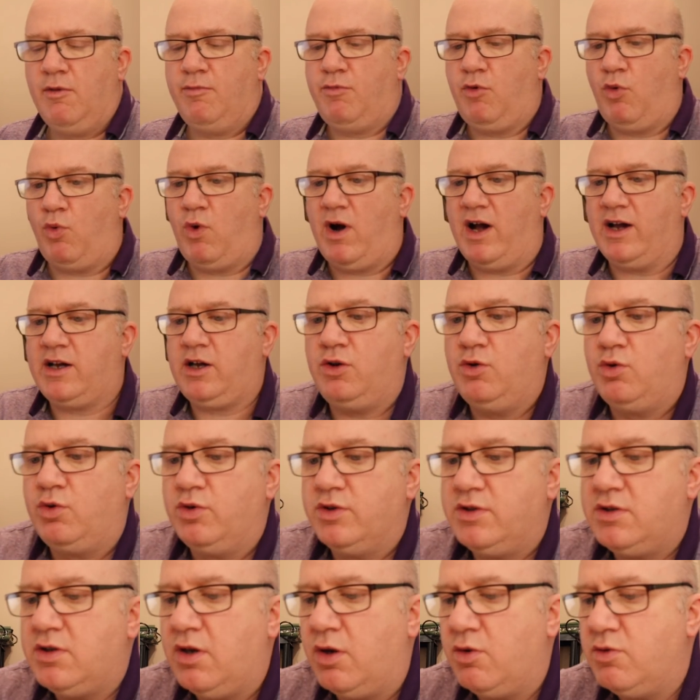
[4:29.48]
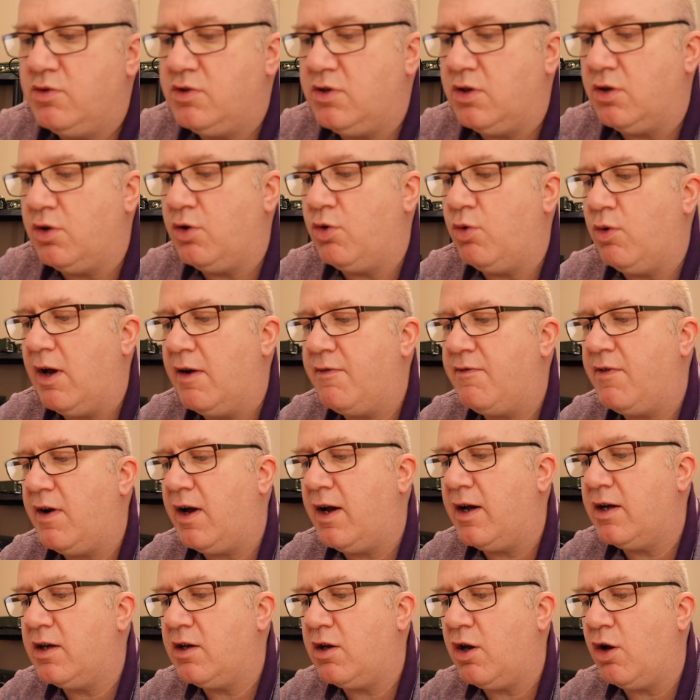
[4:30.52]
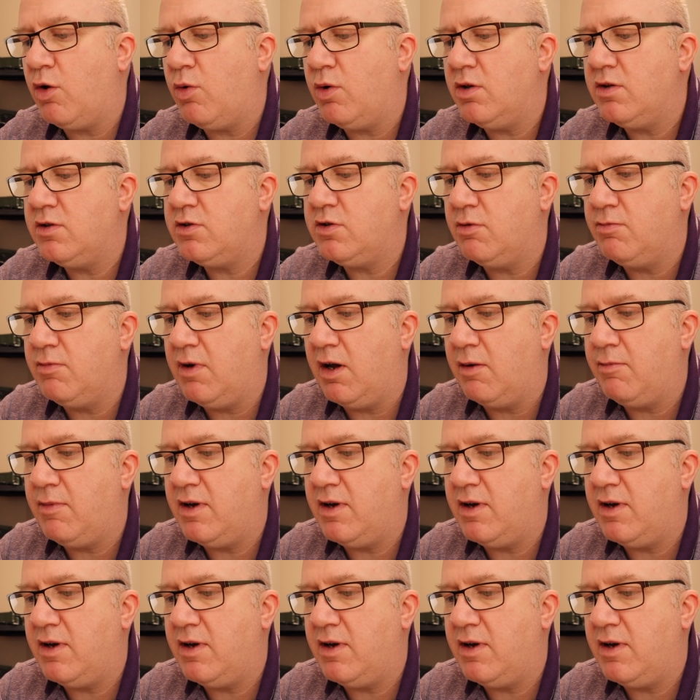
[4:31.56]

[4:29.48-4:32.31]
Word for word: But what I can also do, if I go into my